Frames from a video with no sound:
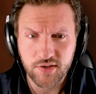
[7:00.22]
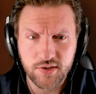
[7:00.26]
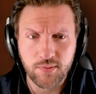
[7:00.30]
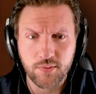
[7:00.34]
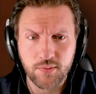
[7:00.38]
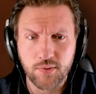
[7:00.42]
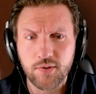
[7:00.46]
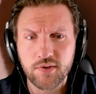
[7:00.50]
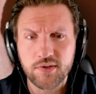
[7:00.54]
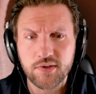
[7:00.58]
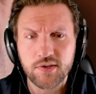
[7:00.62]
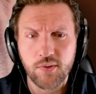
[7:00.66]
this
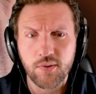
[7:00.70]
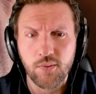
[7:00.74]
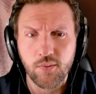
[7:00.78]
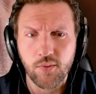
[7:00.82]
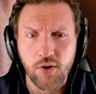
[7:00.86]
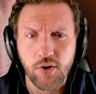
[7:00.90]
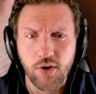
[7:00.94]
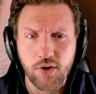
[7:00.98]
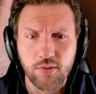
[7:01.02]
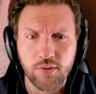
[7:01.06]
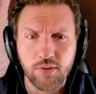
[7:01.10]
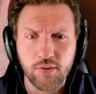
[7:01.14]
would also
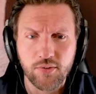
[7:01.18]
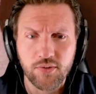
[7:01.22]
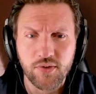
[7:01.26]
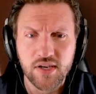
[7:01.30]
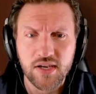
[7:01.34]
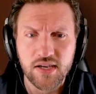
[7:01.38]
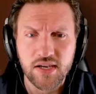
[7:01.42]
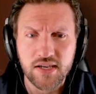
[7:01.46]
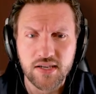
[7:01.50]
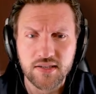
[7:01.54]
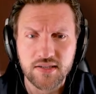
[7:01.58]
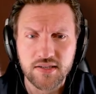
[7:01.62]
work with
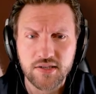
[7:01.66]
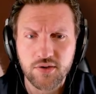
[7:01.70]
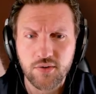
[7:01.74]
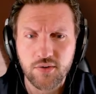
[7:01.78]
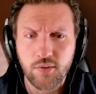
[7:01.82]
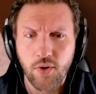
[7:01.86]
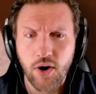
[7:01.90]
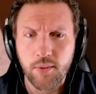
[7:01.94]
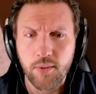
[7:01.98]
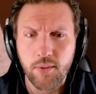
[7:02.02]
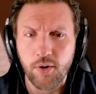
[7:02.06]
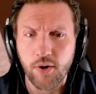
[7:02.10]
the
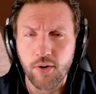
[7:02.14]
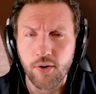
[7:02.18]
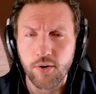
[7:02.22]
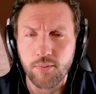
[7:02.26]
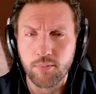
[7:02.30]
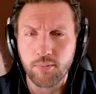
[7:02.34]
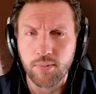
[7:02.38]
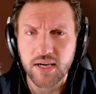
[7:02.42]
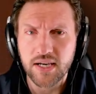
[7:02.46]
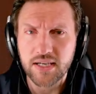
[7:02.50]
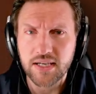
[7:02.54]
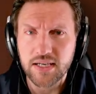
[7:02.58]
Scribo
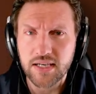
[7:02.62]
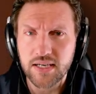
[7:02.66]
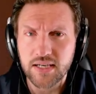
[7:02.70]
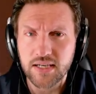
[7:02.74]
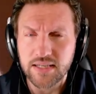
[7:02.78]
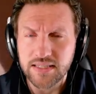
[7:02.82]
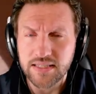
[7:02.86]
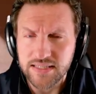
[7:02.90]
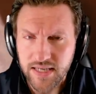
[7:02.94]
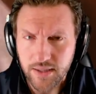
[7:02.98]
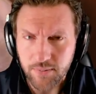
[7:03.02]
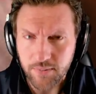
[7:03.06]

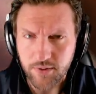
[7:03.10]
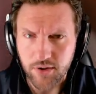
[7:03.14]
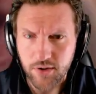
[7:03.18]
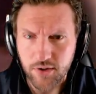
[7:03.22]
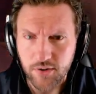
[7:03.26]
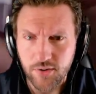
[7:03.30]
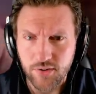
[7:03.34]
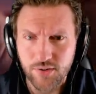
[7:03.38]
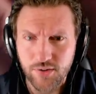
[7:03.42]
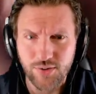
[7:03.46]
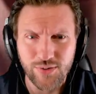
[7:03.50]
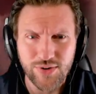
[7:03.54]

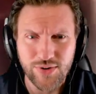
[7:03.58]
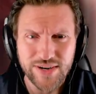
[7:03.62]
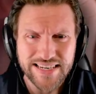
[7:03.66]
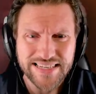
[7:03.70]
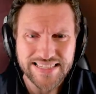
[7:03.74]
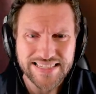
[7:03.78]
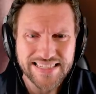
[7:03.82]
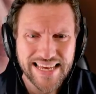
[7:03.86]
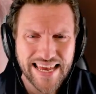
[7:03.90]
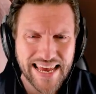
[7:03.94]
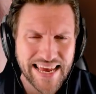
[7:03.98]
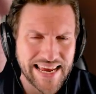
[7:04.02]

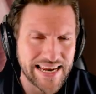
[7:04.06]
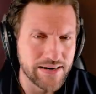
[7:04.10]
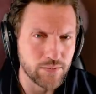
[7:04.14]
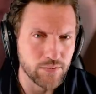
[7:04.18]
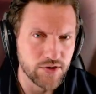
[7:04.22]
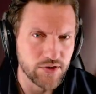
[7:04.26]
PW310,